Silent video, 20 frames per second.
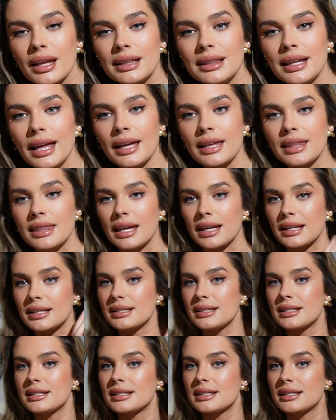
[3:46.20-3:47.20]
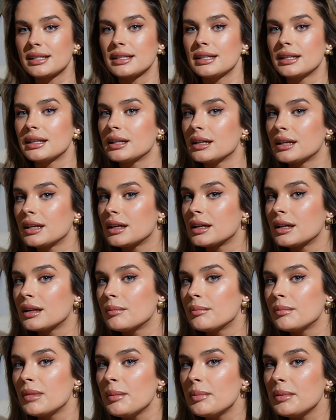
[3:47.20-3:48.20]
like this.
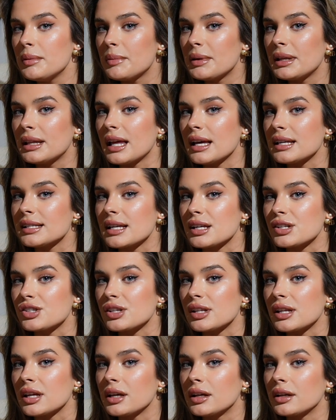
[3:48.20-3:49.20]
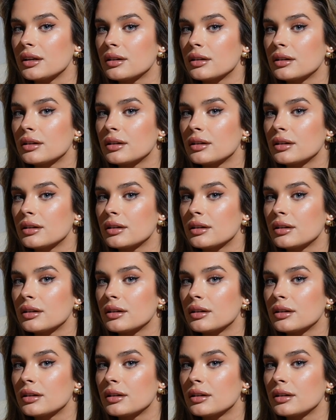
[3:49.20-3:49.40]
Maybe a bit less actually.